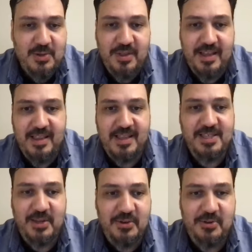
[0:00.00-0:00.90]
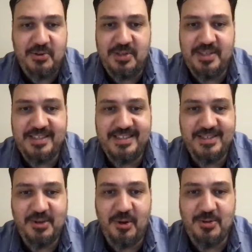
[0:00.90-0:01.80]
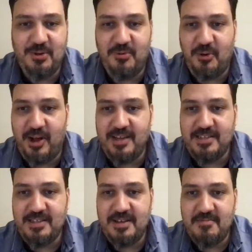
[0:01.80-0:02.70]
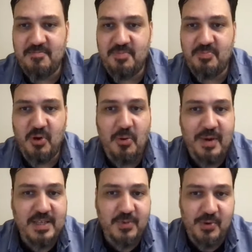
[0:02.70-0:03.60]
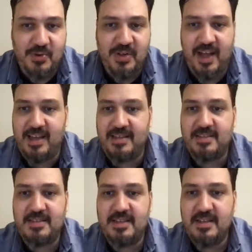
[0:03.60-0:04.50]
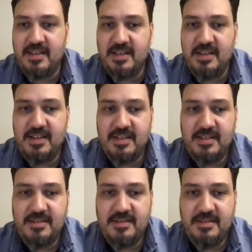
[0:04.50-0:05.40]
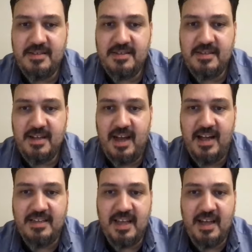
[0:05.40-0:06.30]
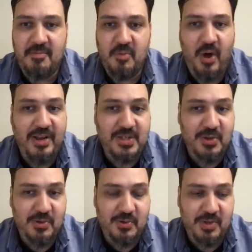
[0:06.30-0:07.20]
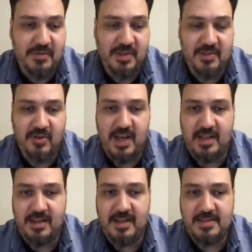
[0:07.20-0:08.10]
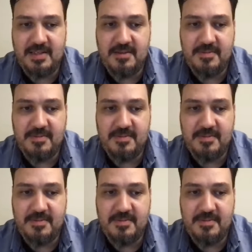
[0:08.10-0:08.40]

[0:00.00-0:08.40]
you that that's a good solution for us. Probably it's for you guys. And I'm urging you to give it a try at least.